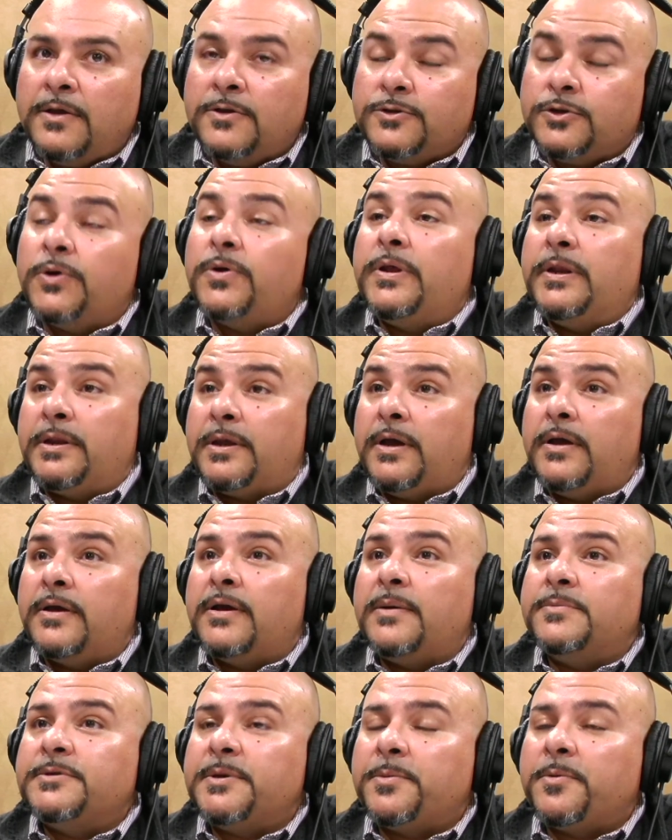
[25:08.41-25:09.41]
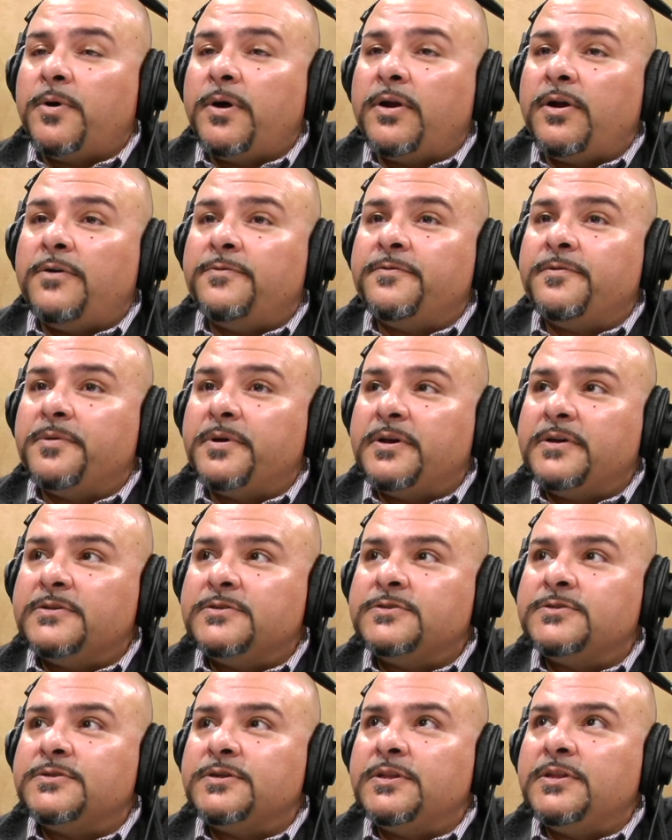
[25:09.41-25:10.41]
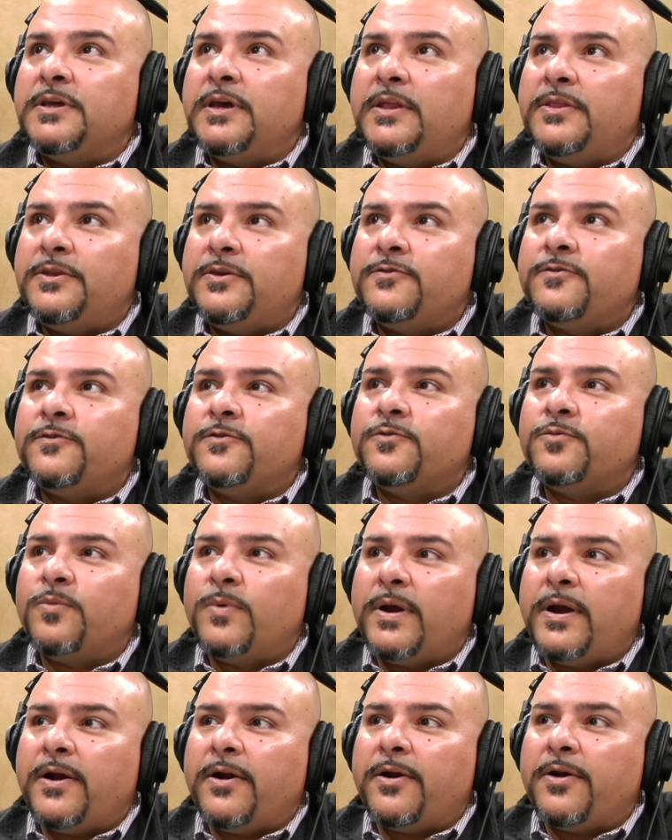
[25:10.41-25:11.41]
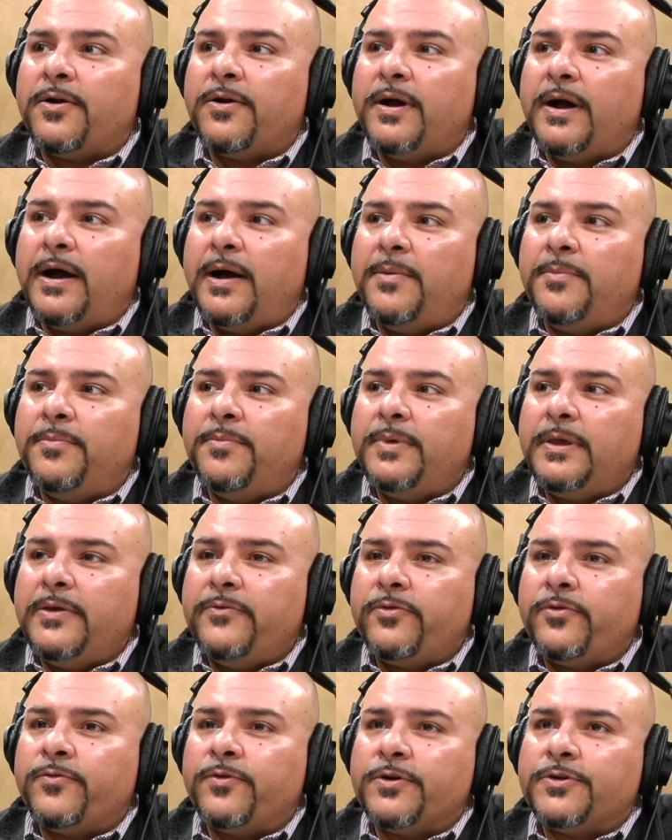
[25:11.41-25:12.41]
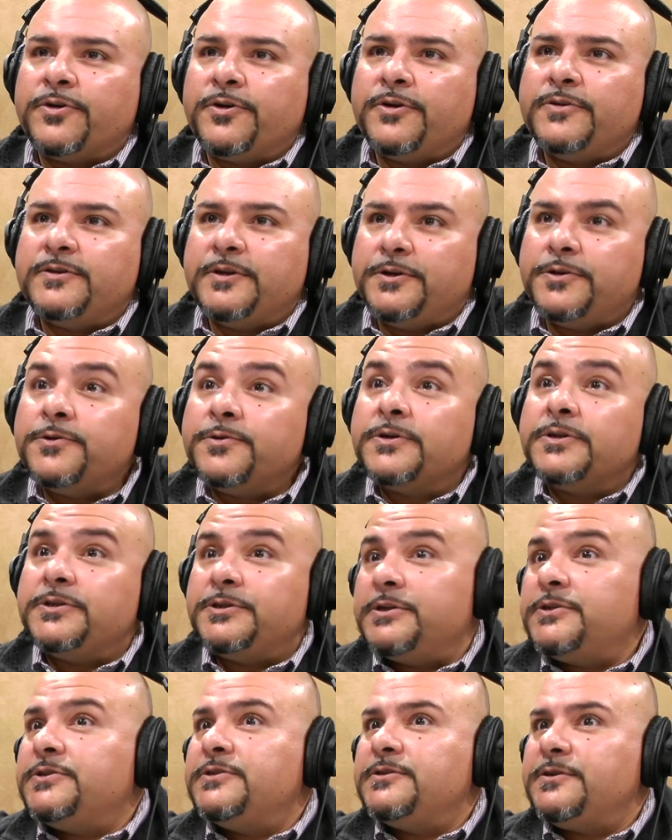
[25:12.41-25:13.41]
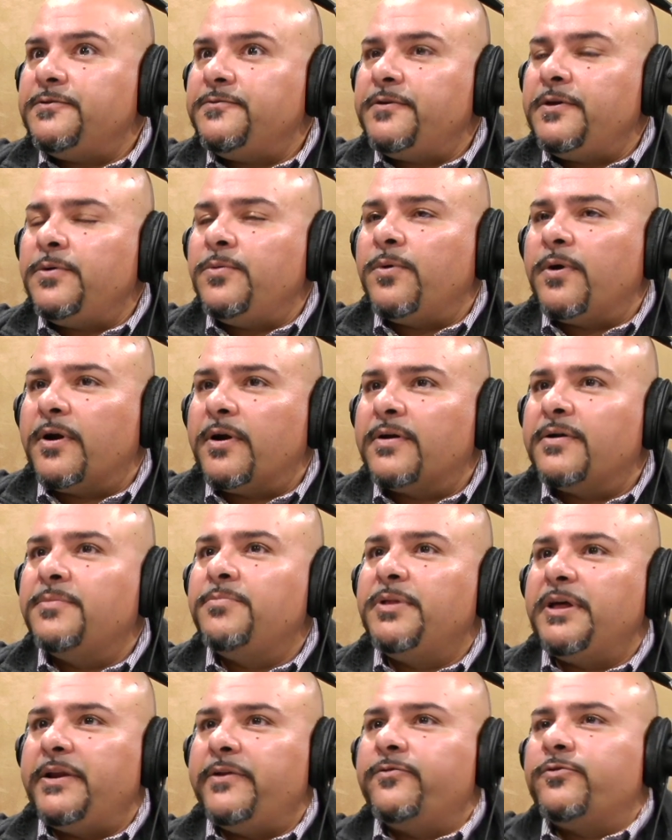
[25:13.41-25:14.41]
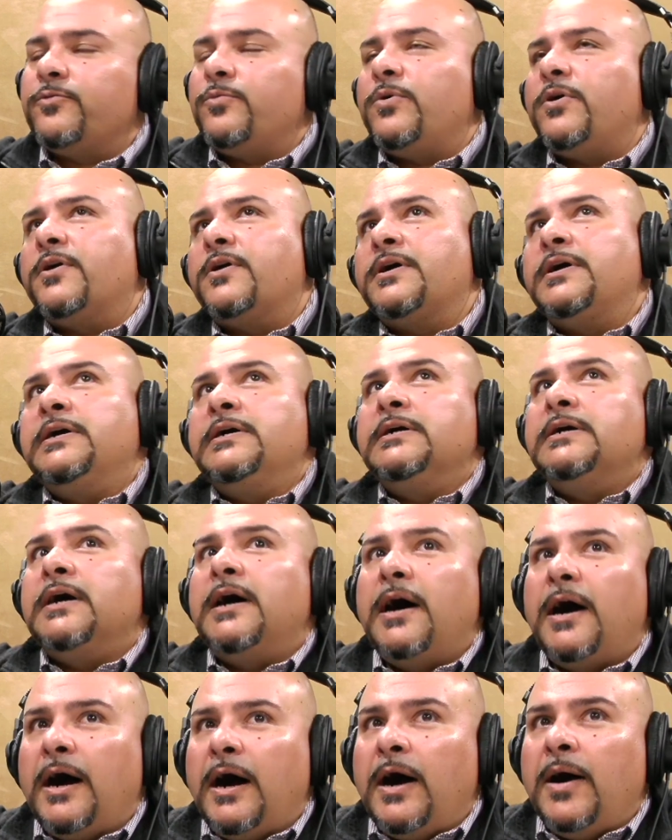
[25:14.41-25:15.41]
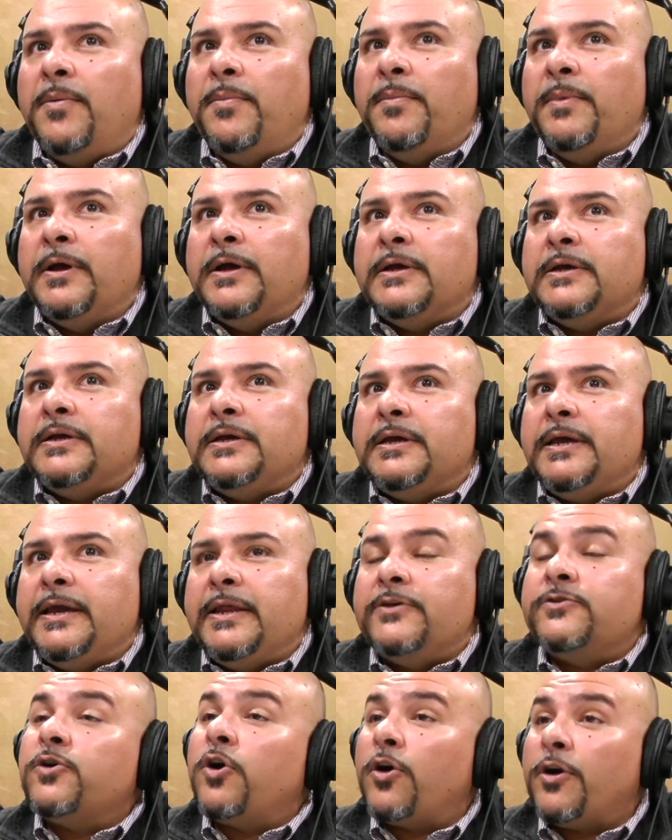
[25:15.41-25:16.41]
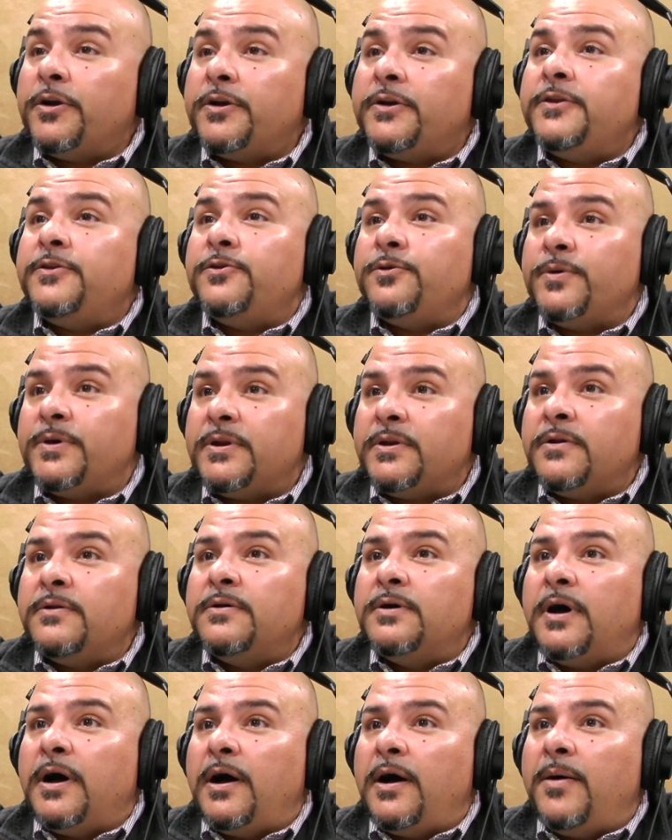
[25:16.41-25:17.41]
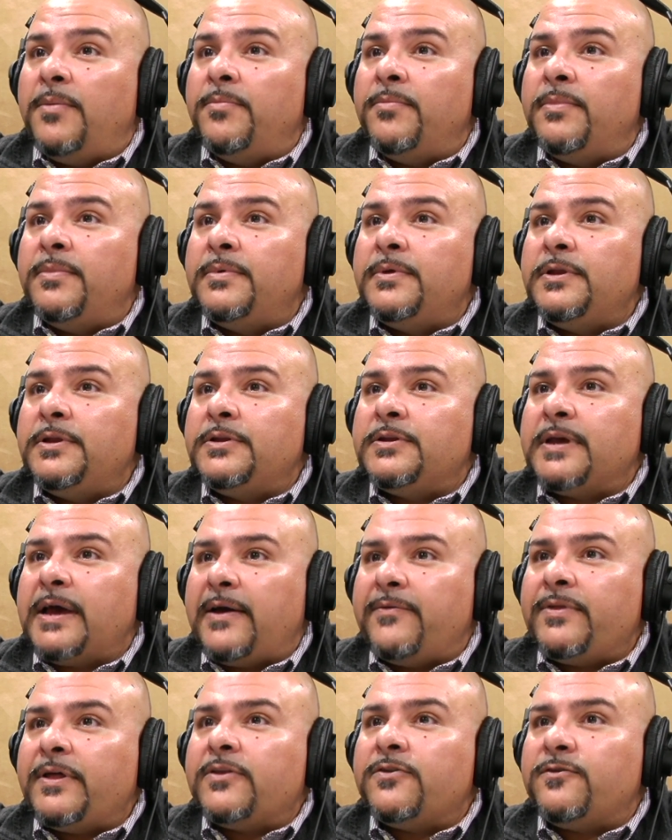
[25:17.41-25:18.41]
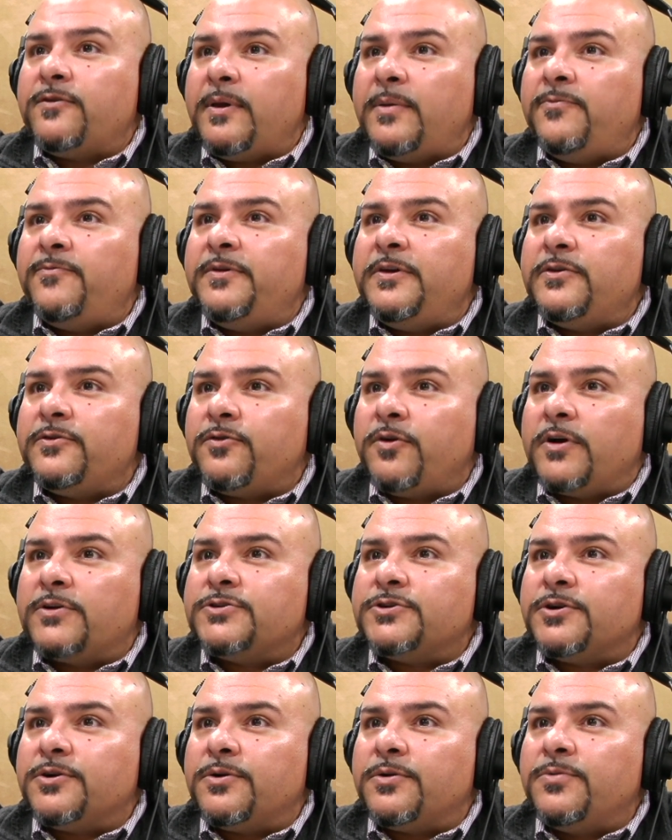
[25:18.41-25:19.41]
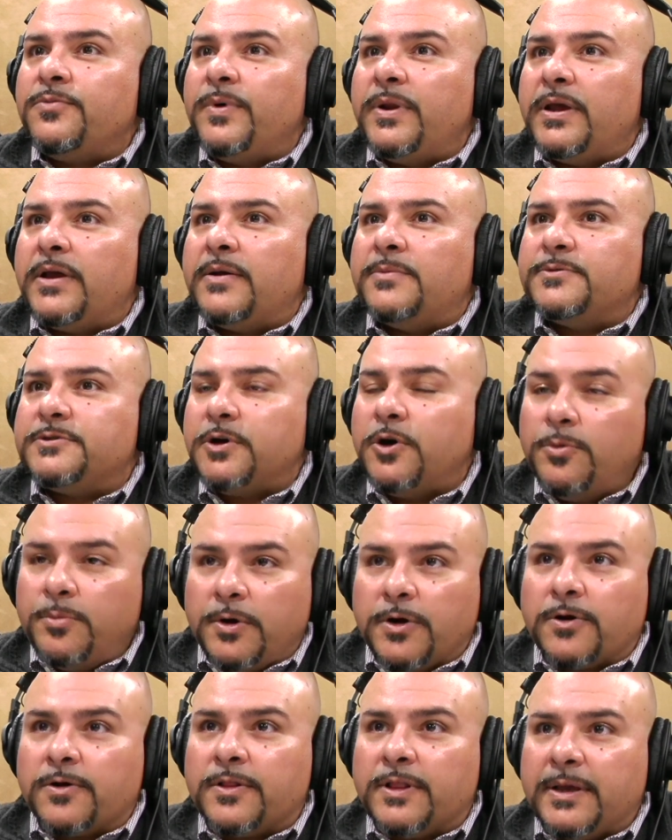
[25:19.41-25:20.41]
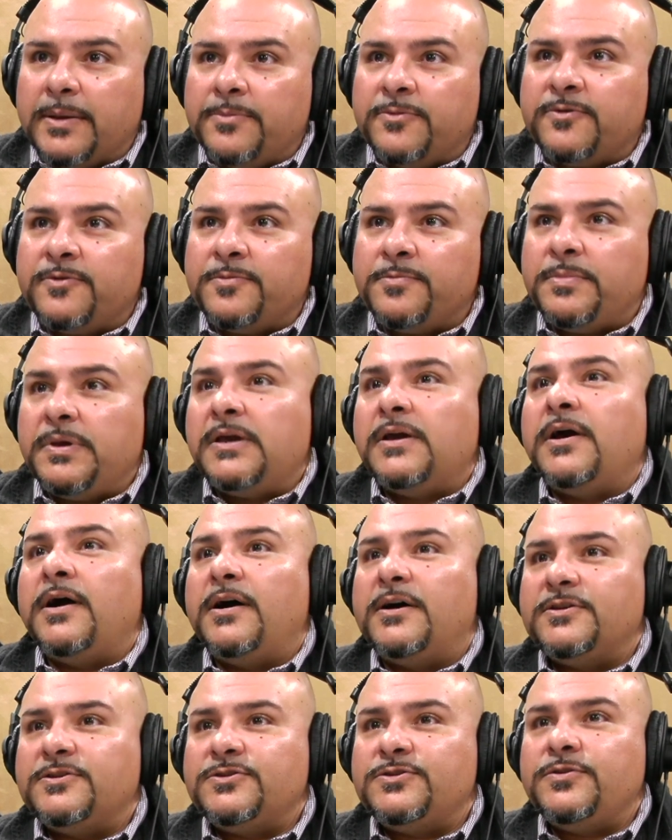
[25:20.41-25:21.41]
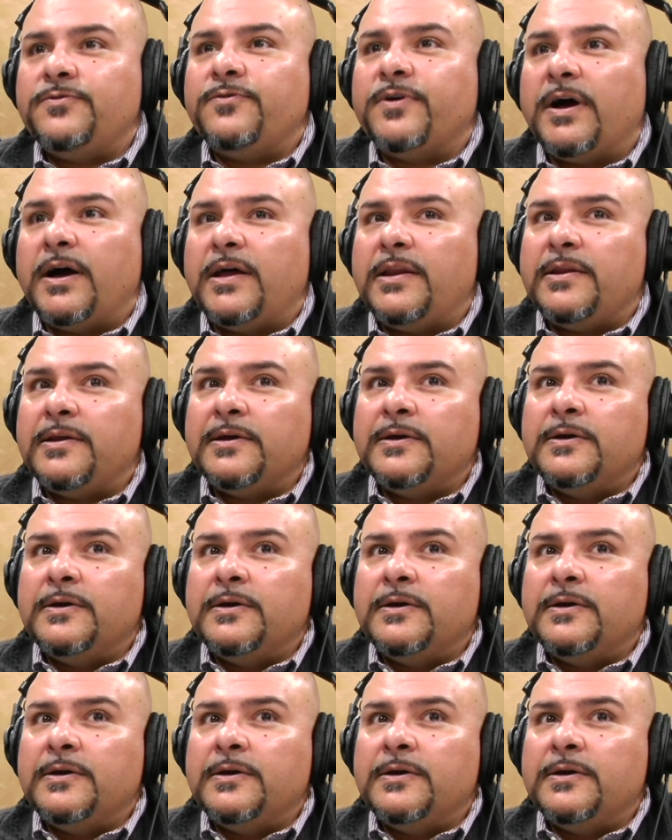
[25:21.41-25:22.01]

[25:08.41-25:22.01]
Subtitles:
So it comes up quite often because this is where even for attorneys that do contingency fee work, plaintiffs work, um, it is hard to do it to have that same fee structure when it comes to homeowner claims because you've got